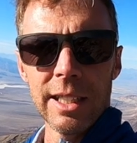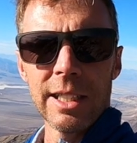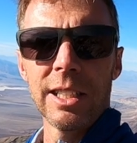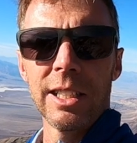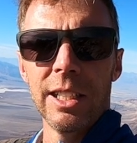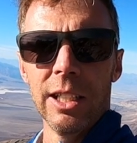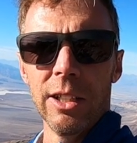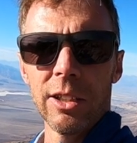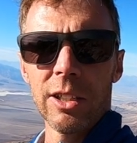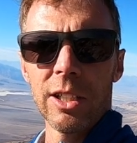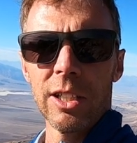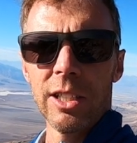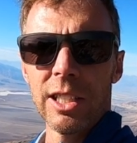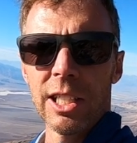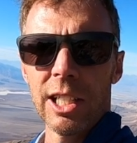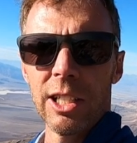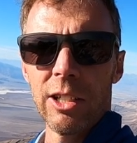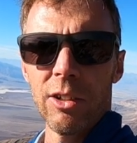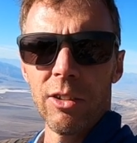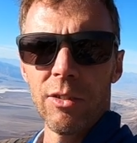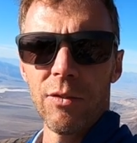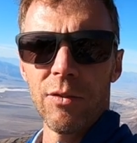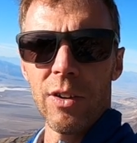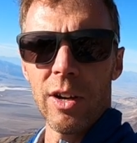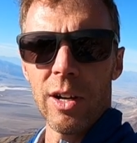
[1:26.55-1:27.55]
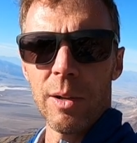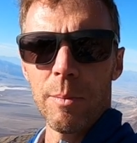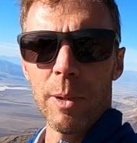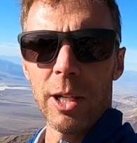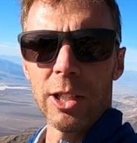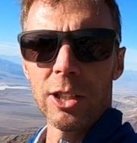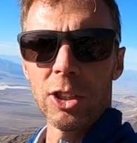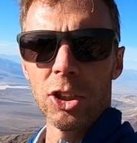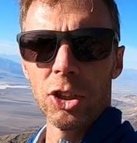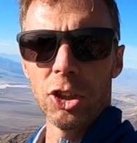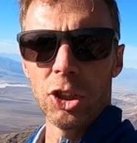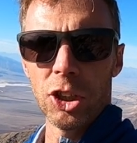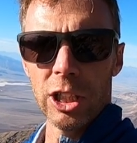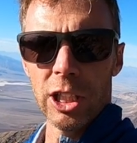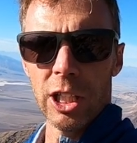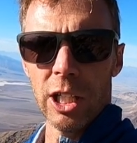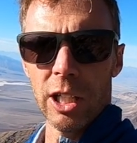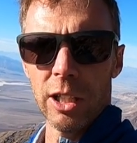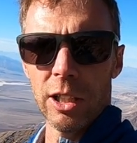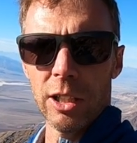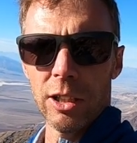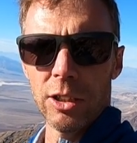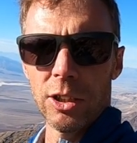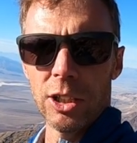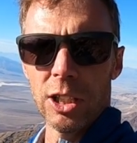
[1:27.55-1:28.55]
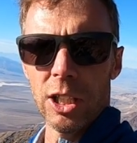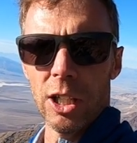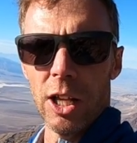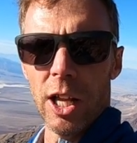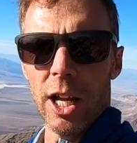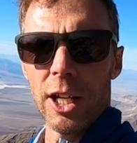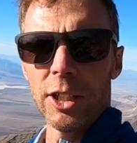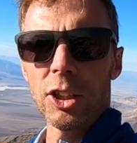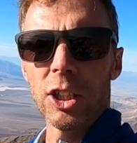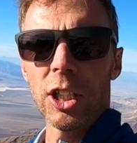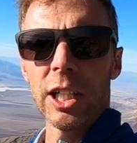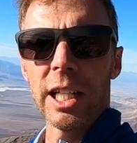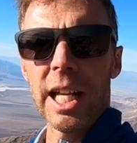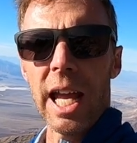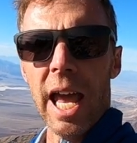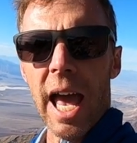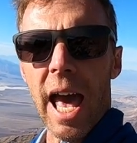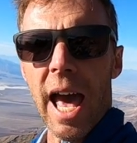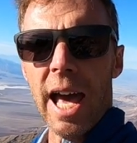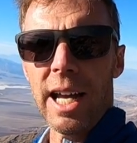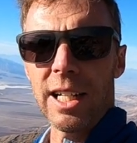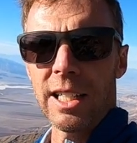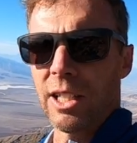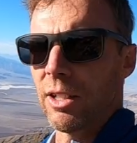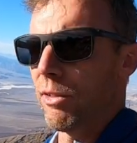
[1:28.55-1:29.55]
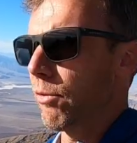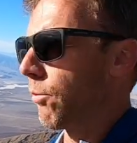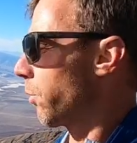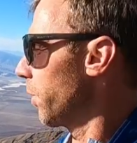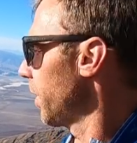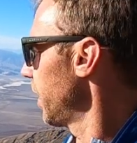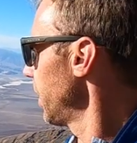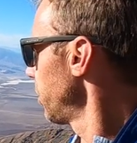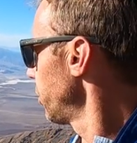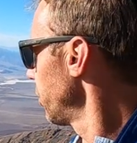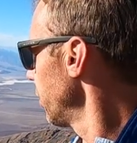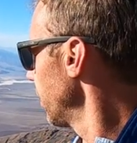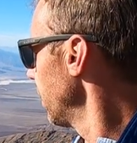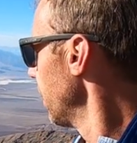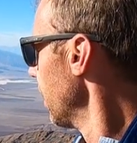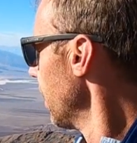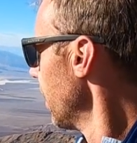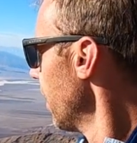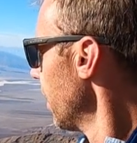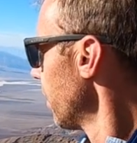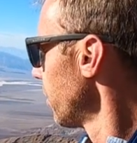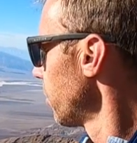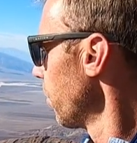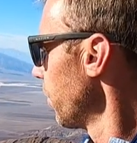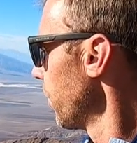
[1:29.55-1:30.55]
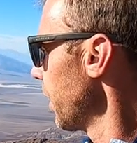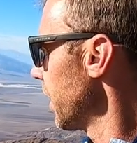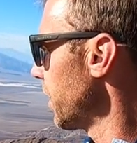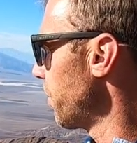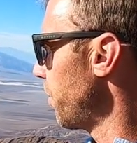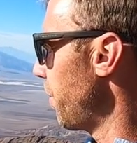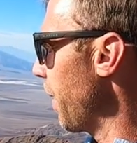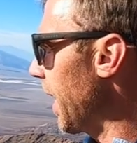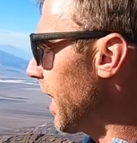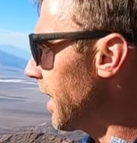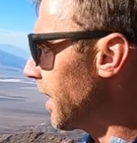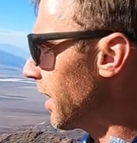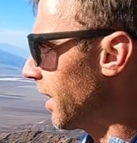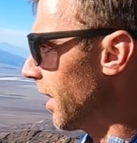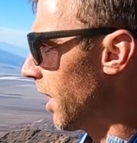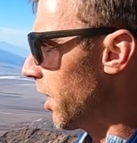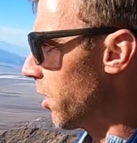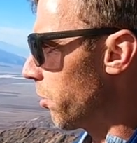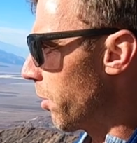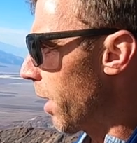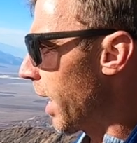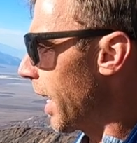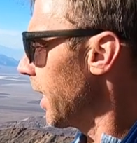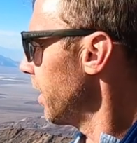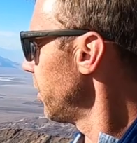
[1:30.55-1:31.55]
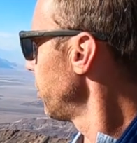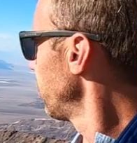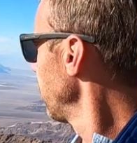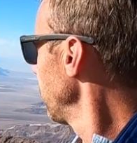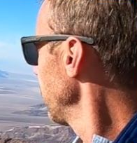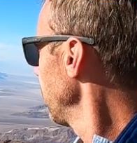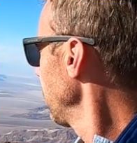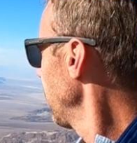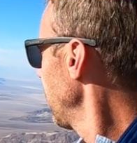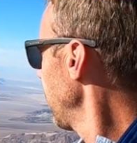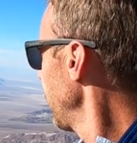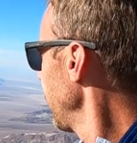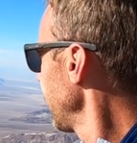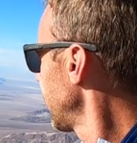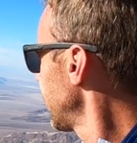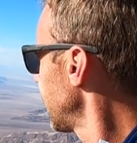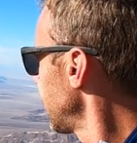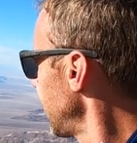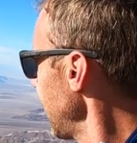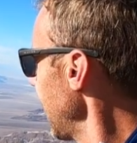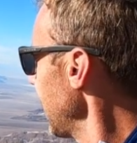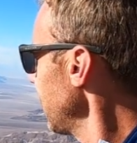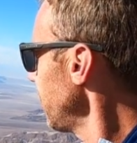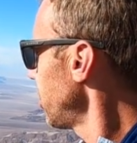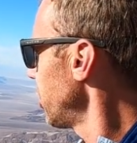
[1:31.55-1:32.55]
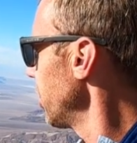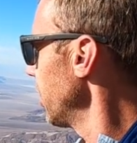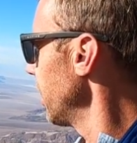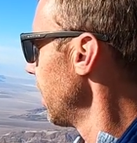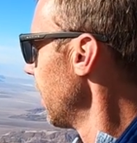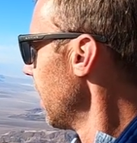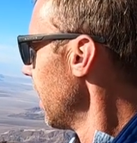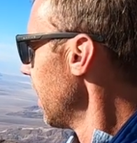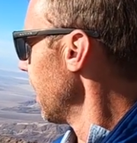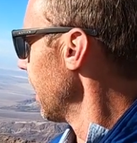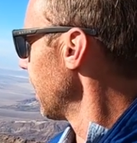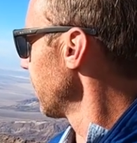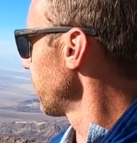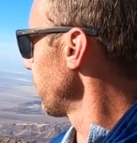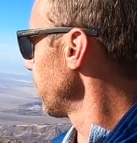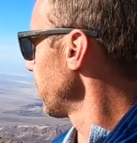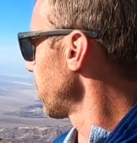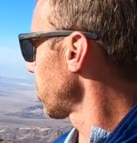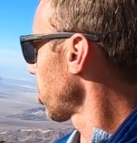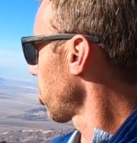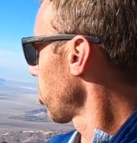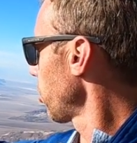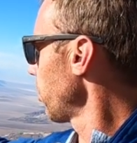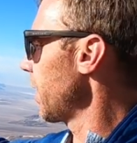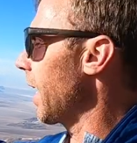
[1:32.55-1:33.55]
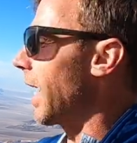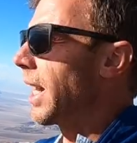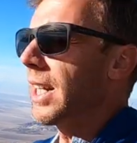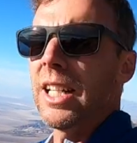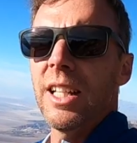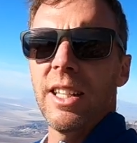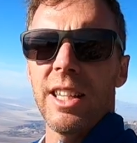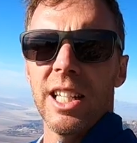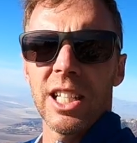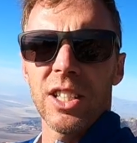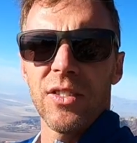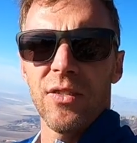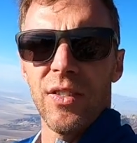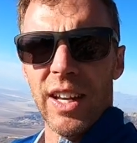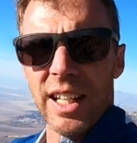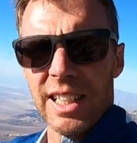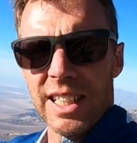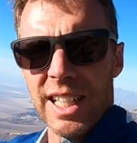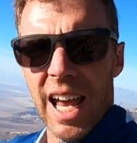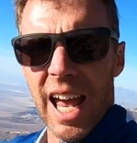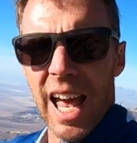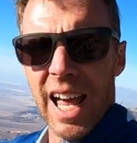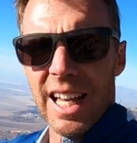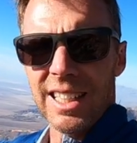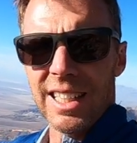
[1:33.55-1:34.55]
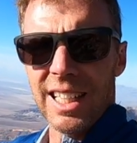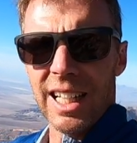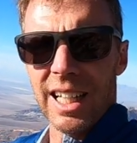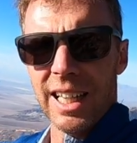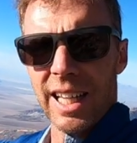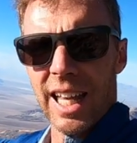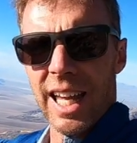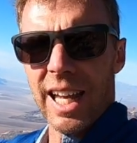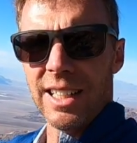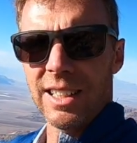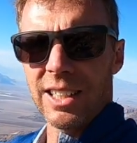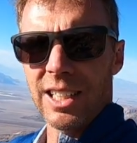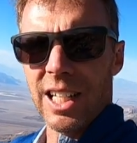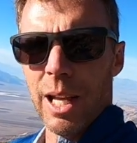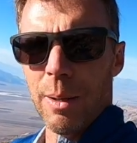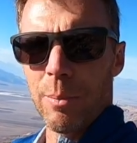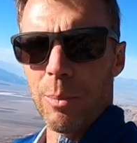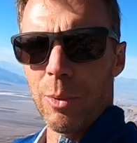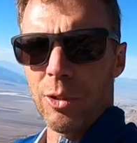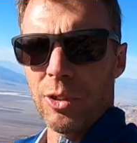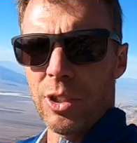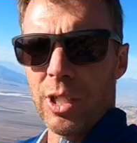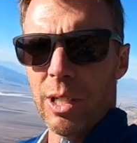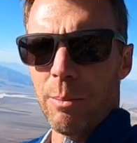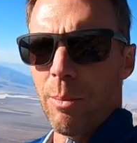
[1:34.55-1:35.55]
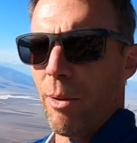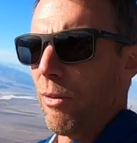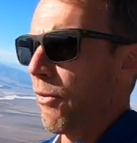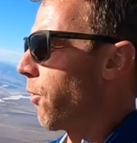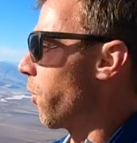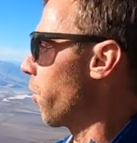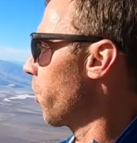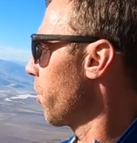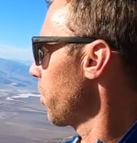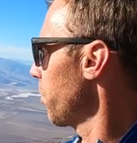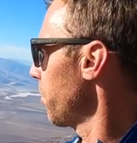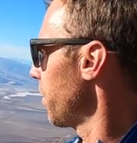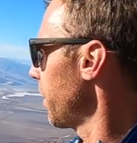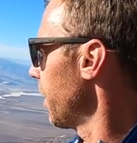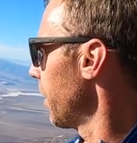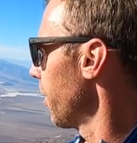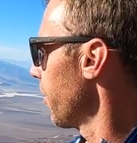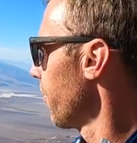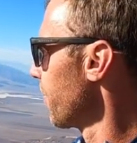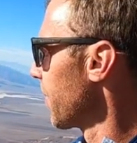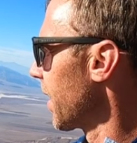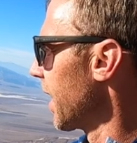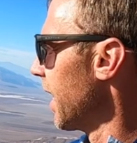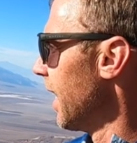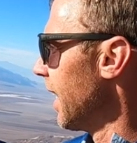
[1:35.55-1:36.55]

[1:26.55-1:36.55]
It's still considered very much a geologically active region. So this Basin and Range extension is what's created this fantastic landscape you see before you here.